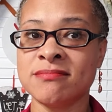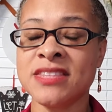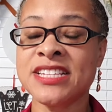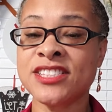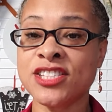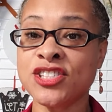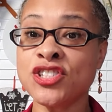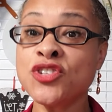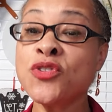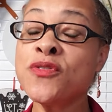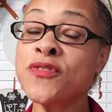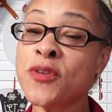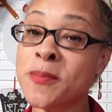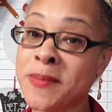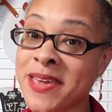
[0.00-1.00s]
This is new
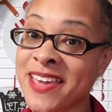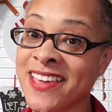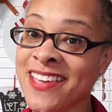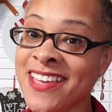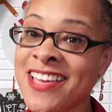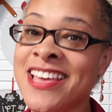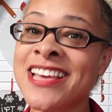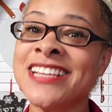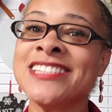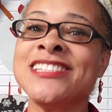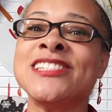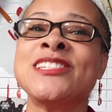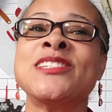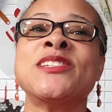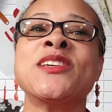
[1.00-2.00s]
for me.
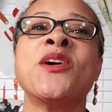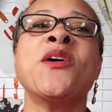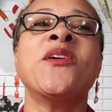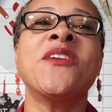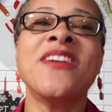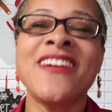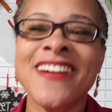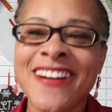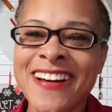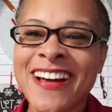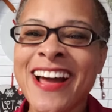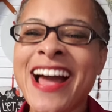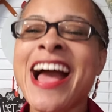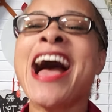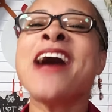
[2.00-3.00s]
So
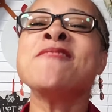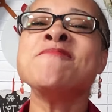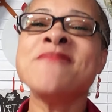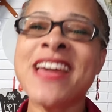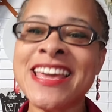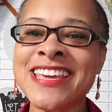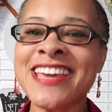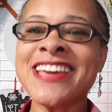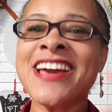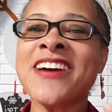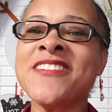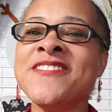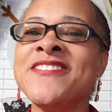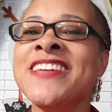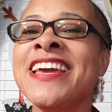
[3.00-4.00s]
I'm making
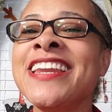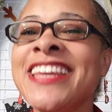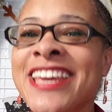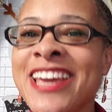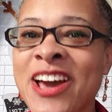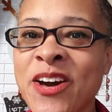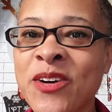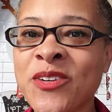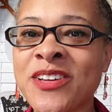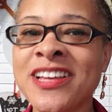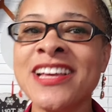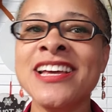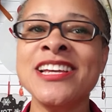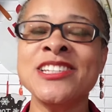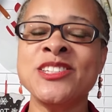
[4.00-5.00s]
a video
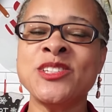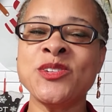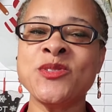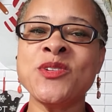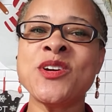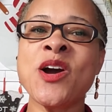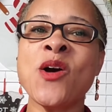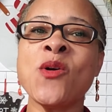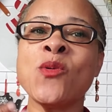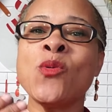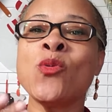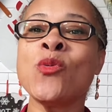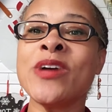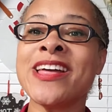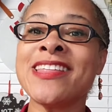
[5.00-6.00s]
to go
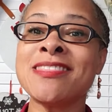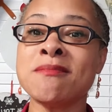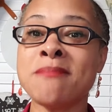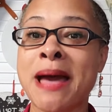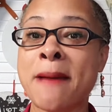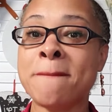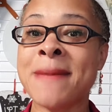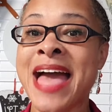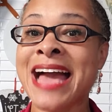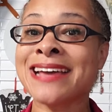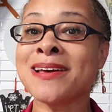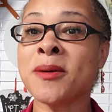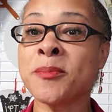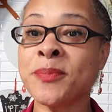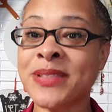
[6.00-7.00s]
with my
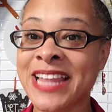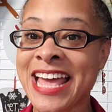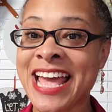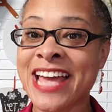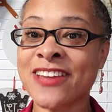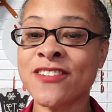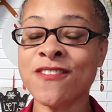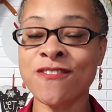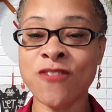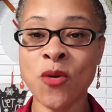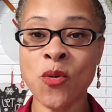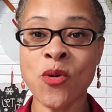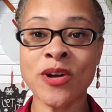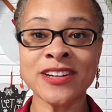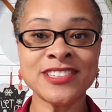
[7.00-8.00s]
backup plan
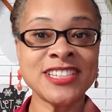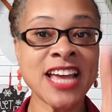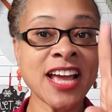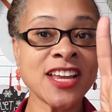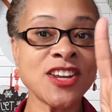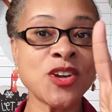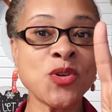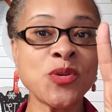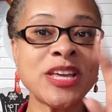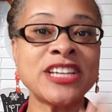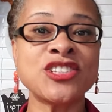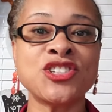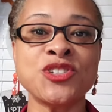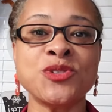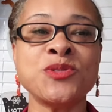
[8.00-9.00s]
for technical
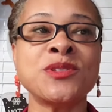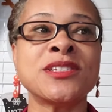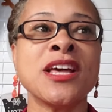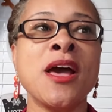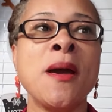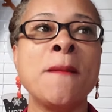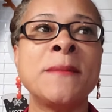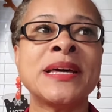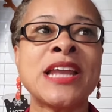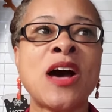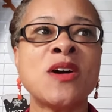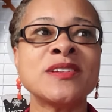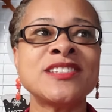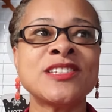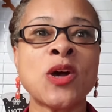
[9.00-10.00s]
issues, but
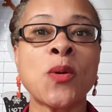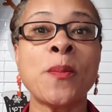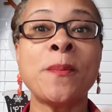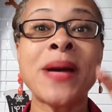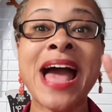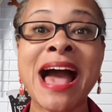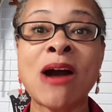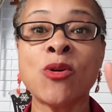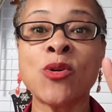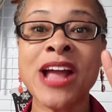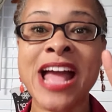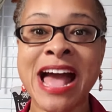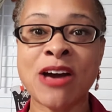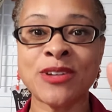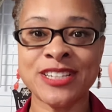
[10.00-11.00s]
also power
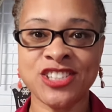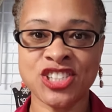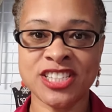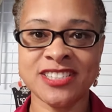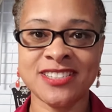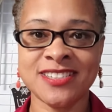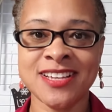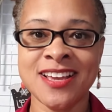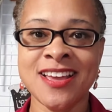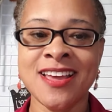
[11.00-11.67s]
outages.